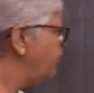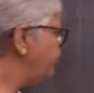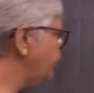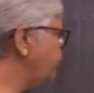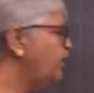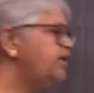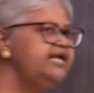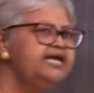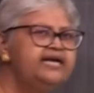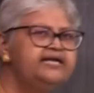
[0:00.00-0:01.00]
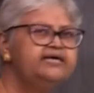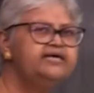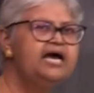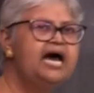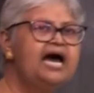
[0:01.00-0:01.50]
Procuring at
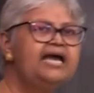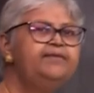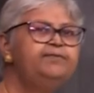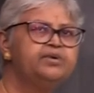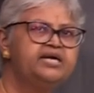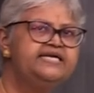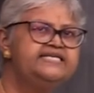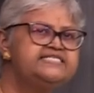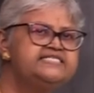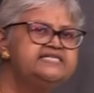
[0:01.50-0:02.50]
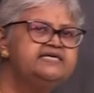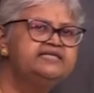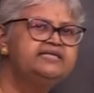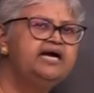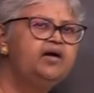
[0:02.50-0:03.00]
a high price,
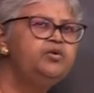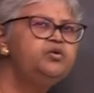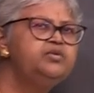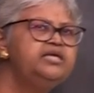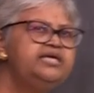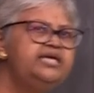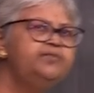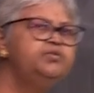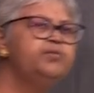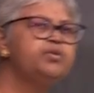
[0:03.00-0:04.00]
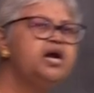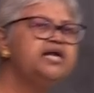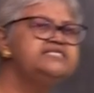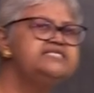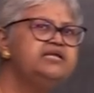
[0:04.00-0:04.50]
the government will keep the
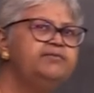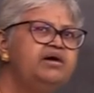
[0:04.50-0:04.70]
products in the